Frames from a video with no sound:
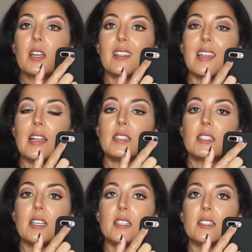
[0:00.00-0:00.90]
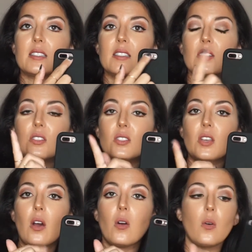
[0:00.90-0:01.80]
lenses,
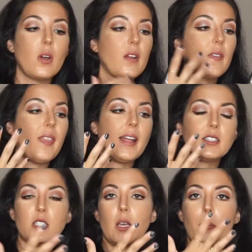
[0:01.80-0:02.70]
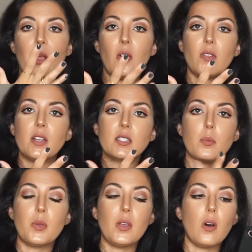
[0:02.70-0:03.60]
so that's apparently its
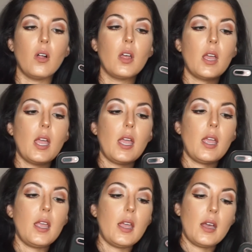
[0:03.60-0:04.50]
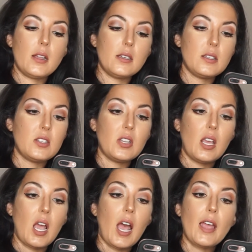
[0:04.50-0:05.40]
appeal. And
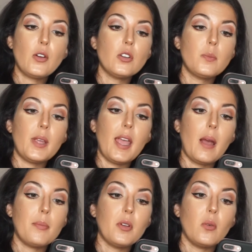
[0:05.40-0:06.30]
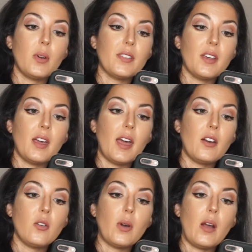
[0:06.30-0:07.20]
I couldn't be happier with it. I
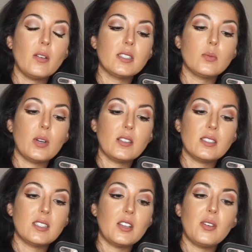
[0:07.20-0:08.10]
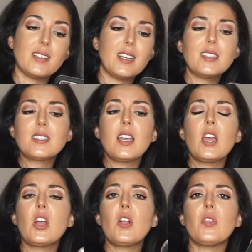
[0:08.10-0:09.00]
don't know what else to tell you guys. It's
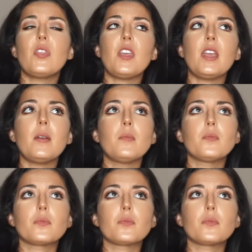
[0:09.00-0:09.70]
the